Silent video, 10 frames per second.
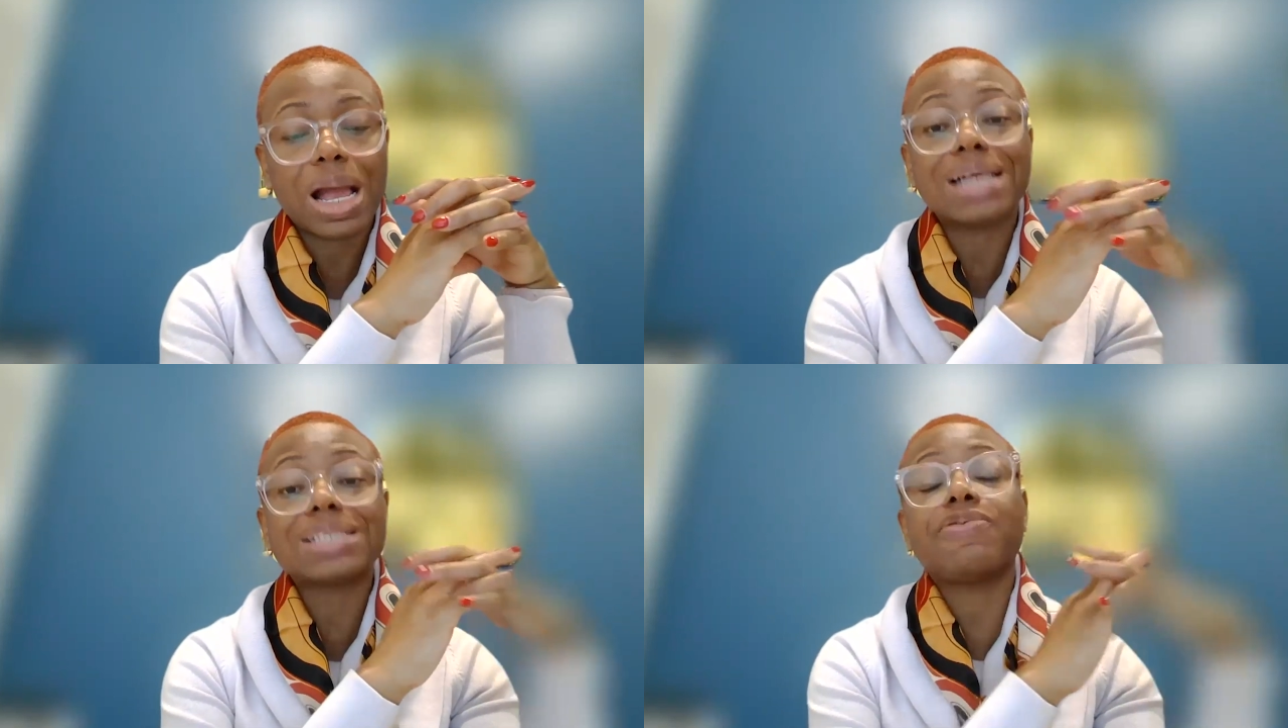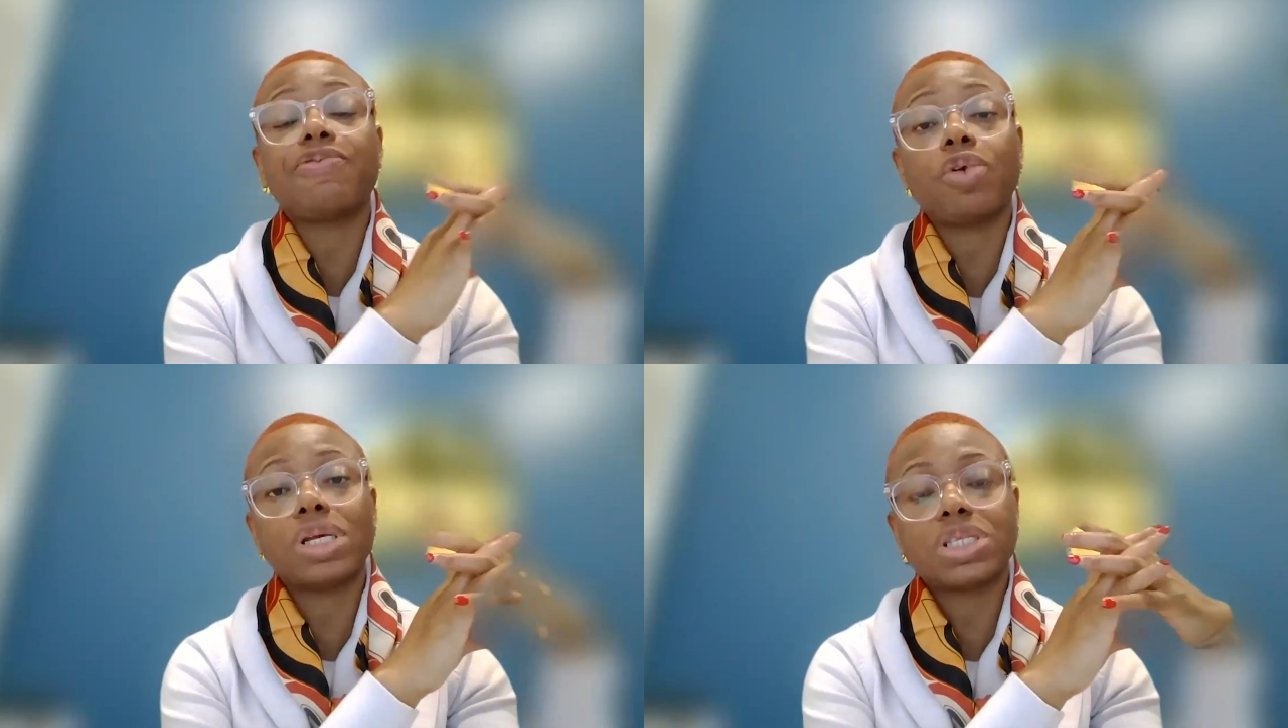has
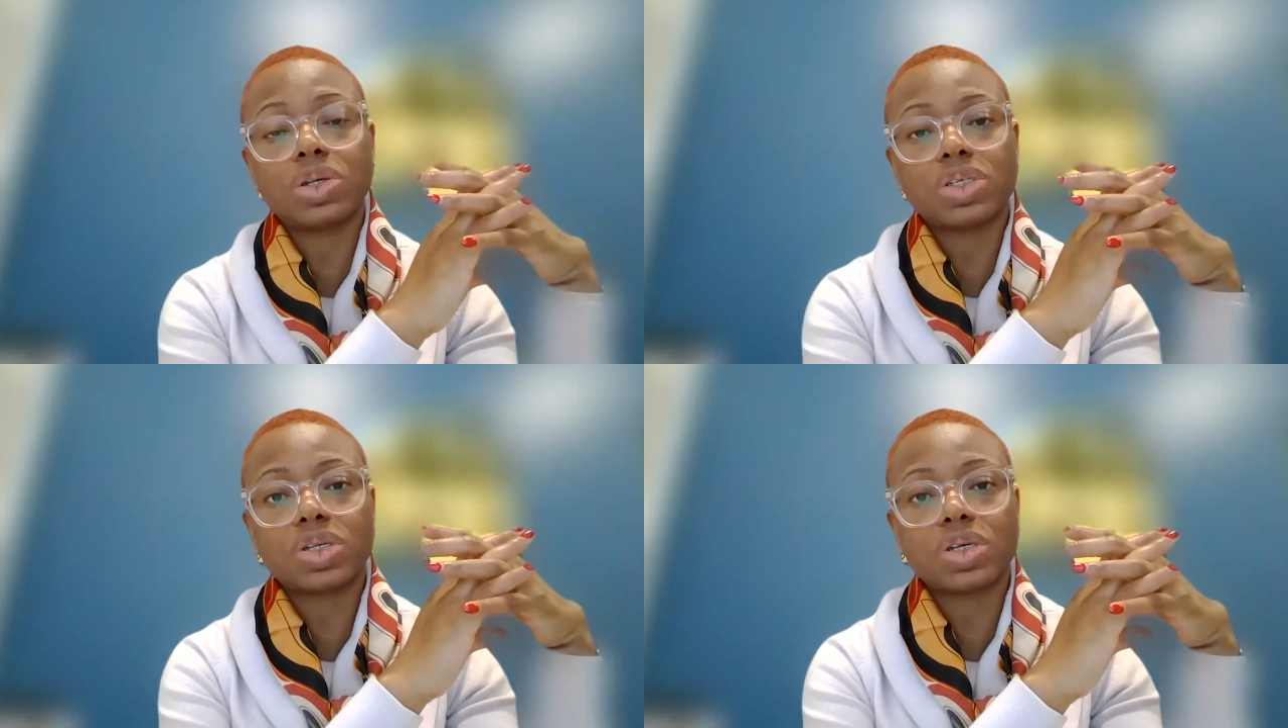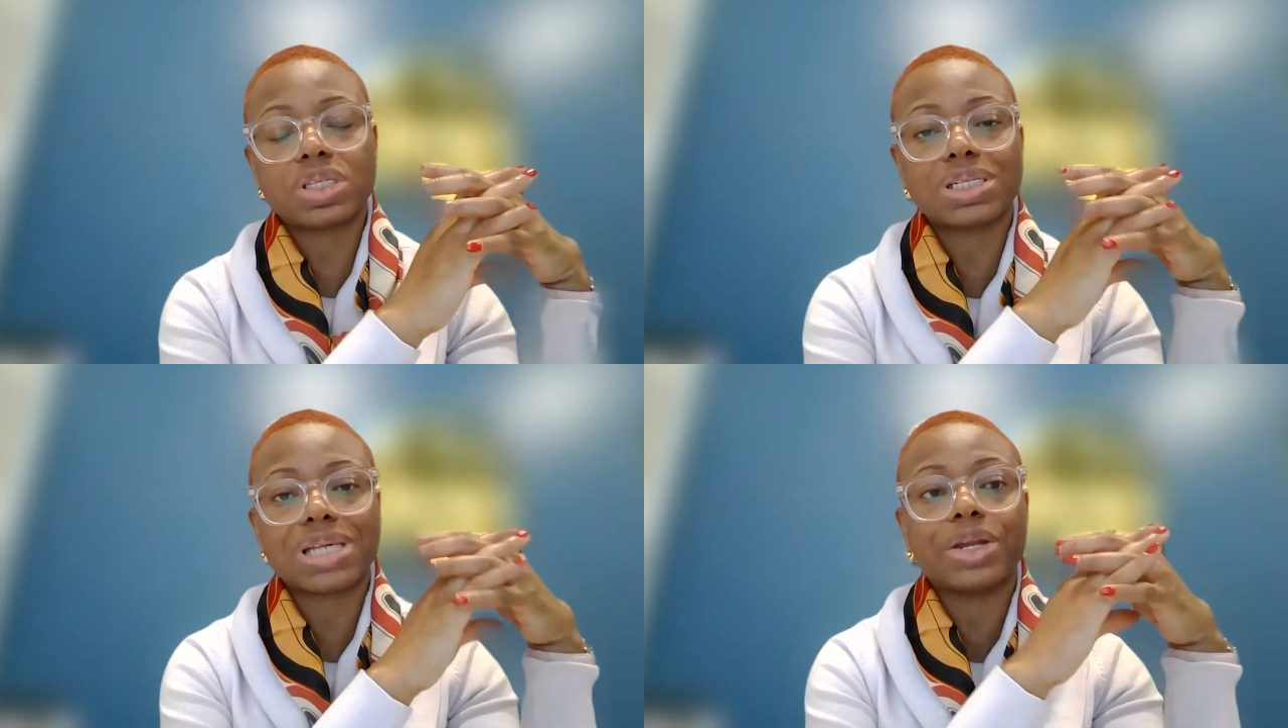influenced your
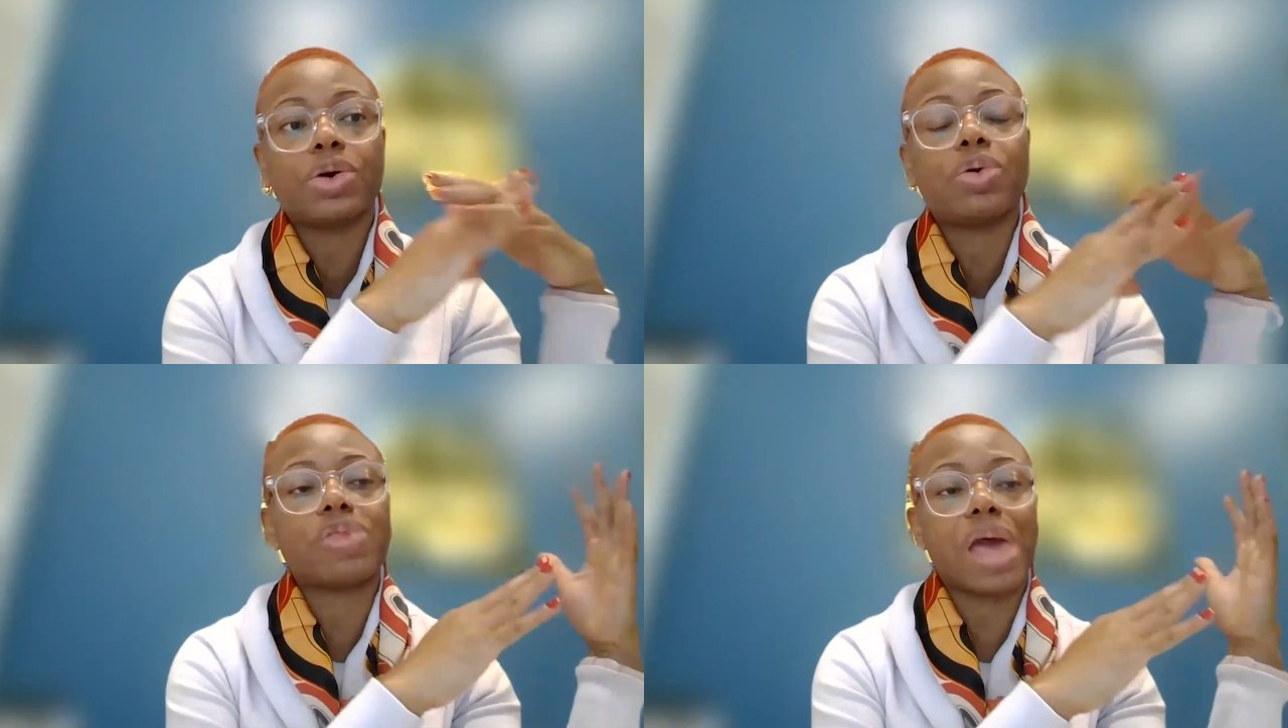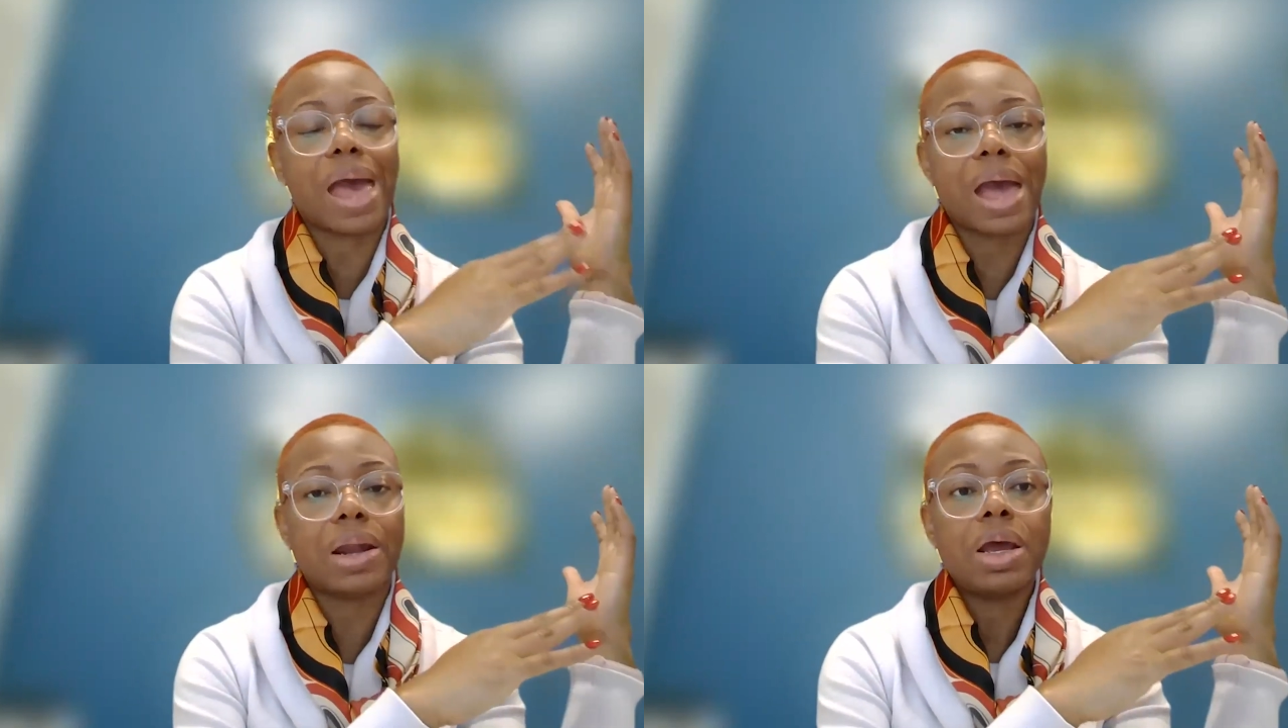success? I know
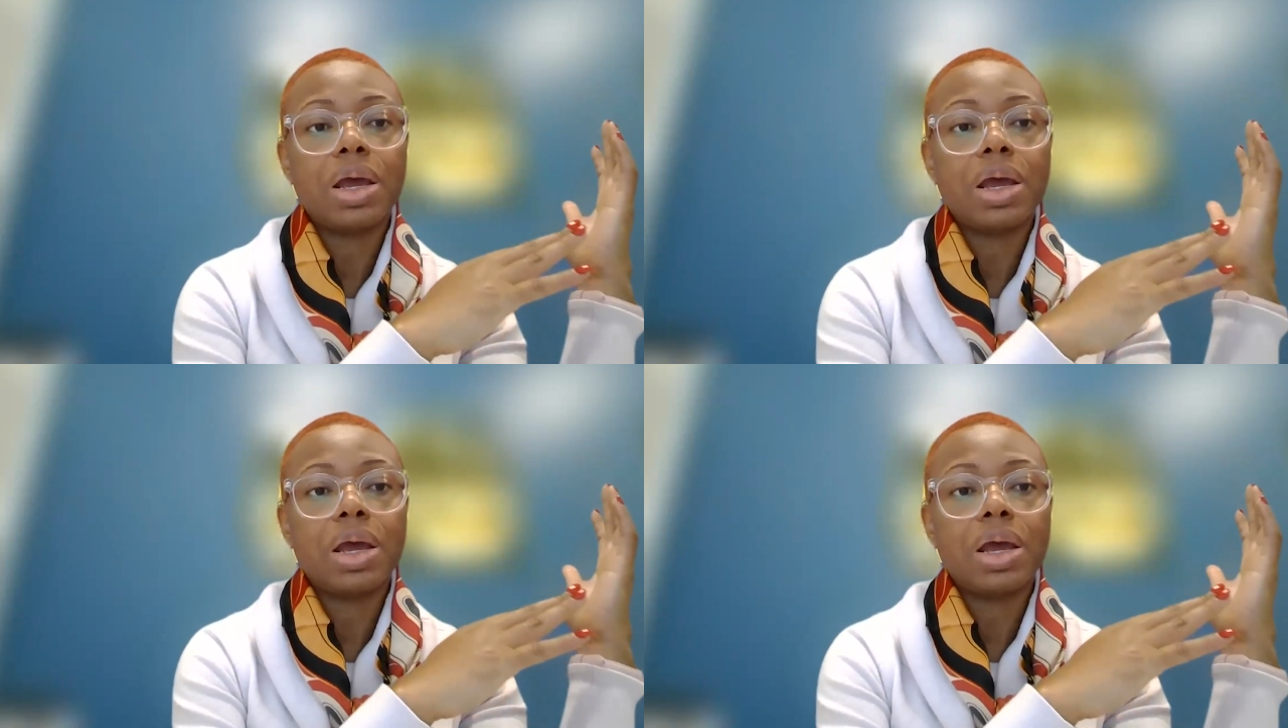that,